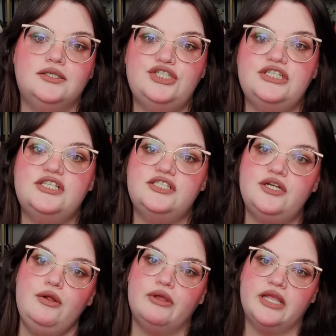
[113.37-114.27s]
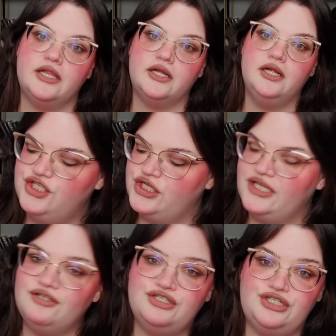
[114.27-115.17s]
She's a serial killer. She
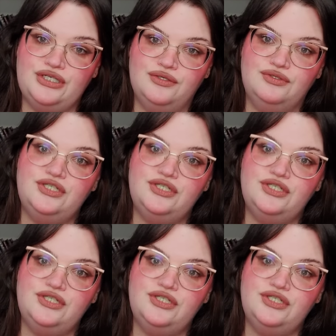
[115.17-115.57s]
kills dudes.